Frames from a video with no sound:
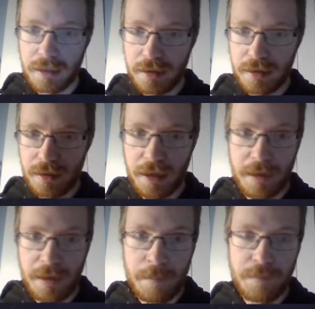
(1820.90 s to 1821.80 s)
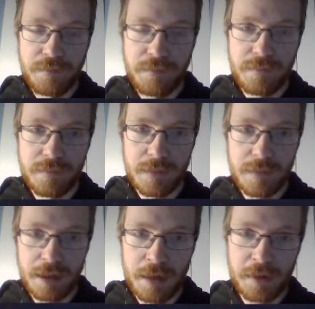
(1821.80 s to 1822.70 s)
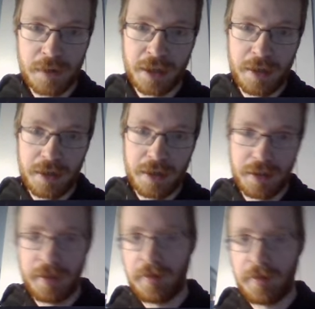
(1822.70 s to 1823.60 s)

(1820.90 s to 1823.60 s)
Um, yeah, okay, nice.